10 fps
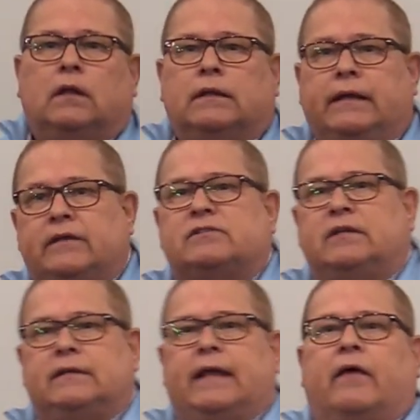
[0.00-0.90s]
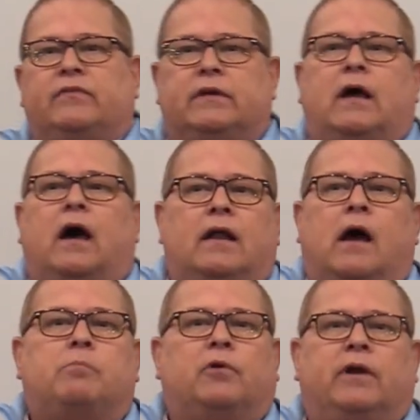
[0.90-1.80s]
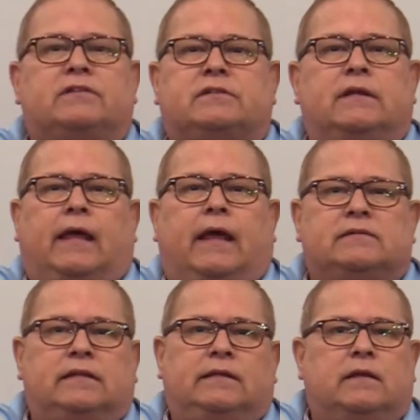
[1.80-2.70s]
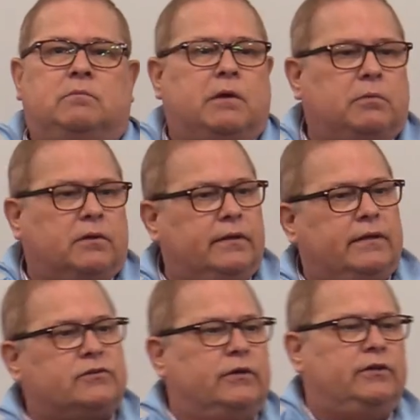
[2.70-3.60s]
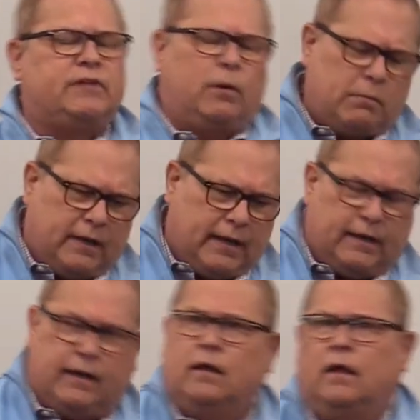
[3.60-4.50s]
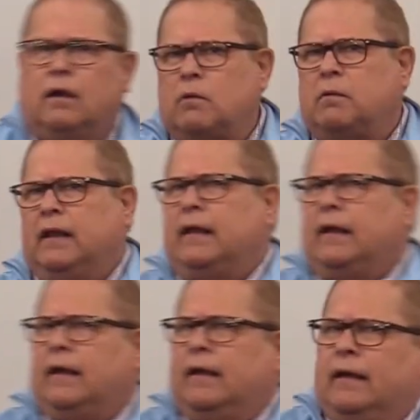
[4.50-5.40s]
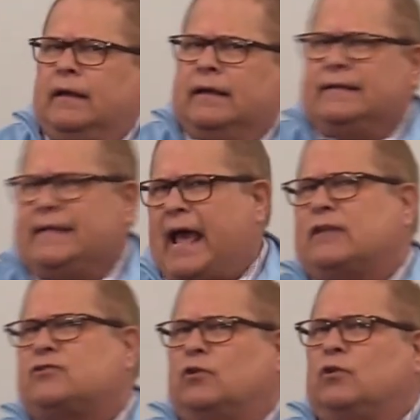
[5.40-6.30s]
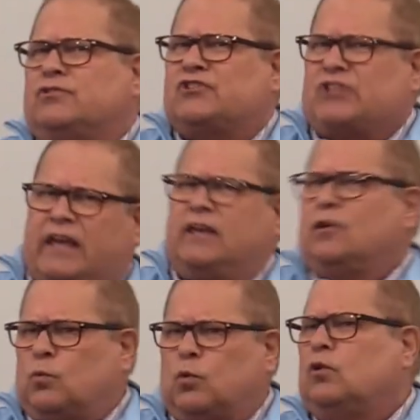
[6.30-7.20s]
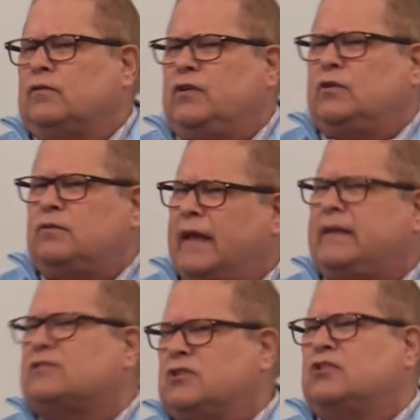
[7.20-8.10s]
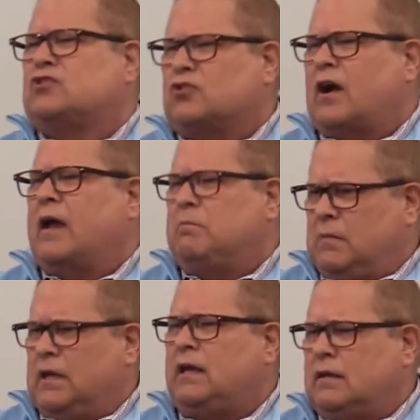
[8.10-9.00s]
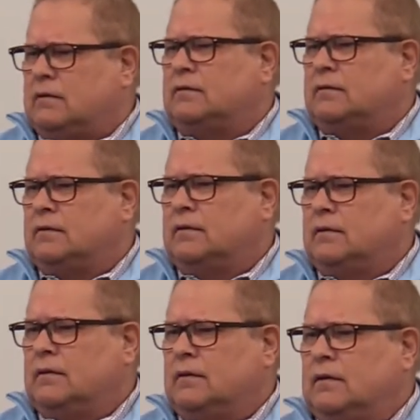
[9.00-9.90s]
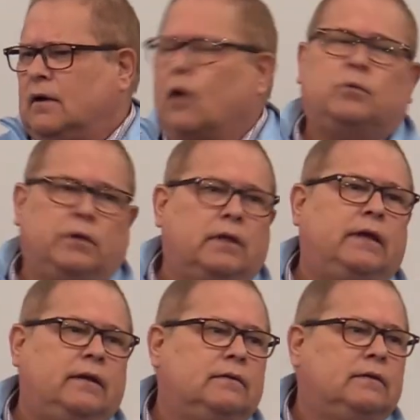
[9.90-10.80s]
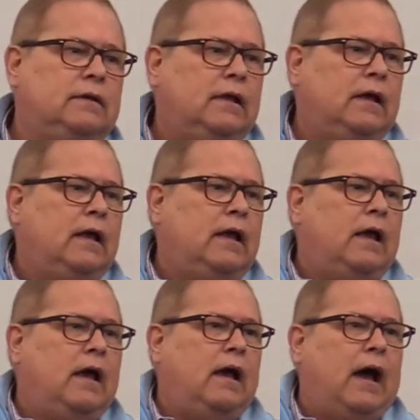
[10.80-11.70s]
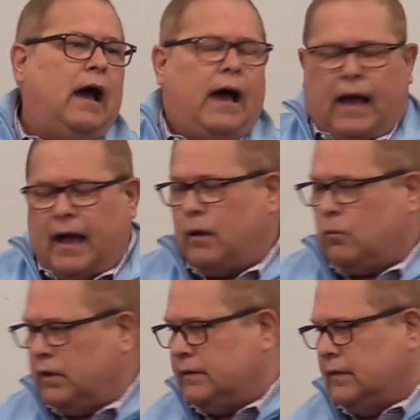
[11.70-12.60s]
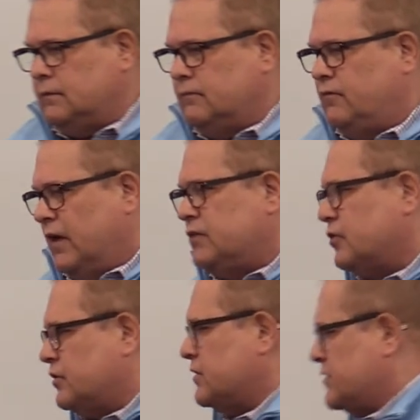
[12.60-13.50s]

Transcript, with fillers: lead us to doubt that God operates today as he did in biblical history? You say, wait a minute, Andy, wait a minute. Natural secular worldview? That doesn't describe me. Oh, really? I would venture to